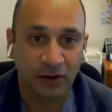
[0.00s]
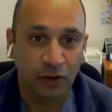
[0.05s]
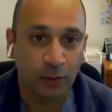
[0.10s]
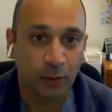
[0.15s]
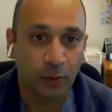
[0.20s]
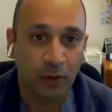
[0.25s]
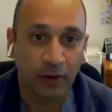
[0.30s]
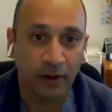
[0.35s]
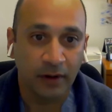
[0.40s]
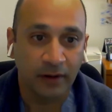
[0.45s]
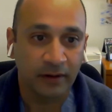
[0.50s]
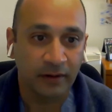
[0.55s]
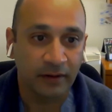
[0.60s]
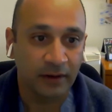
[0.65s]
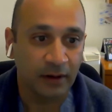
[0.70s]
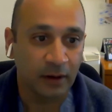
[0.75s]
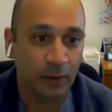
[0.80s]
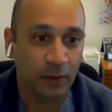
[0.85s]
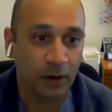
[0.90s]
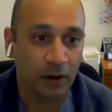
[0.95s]
newborn to
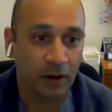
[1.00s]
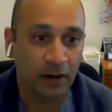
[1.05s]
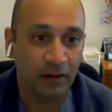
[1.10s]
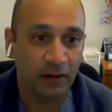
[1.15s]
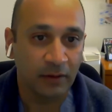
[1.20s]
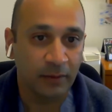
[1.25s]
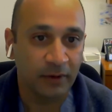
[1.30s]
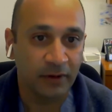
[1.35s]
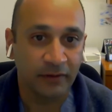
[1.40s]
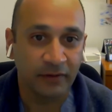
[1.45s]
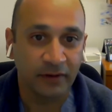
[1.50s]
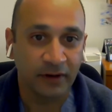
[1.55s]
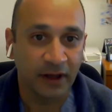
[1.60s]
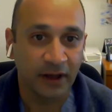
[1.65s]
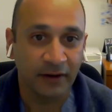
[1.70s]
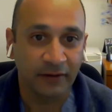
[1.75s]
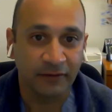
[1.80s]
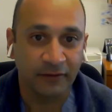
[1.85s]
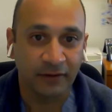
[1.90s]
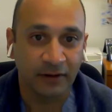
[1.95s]
the OR in the middle of the
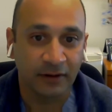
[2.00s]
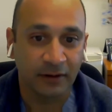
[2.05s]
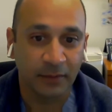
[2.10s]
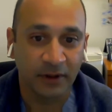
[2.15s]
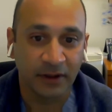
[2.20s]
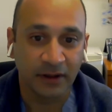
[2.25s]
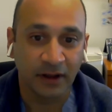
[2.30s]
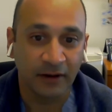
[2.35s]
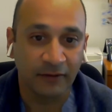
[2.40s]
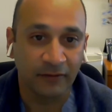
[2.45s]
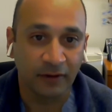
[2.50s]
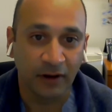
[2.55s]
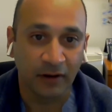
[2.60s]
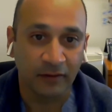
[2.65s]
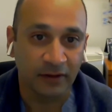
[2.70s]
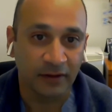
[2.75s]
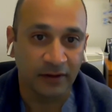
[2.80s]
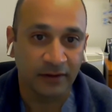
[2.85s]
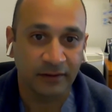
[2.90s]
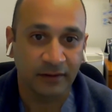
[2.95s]
night for a midgut
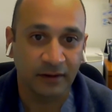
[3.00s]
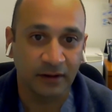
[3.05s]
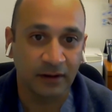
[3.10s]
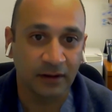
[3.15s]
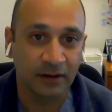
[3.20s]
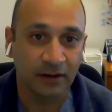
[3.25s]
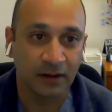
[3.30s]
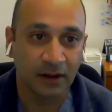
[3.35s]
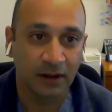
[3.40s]
volvulus and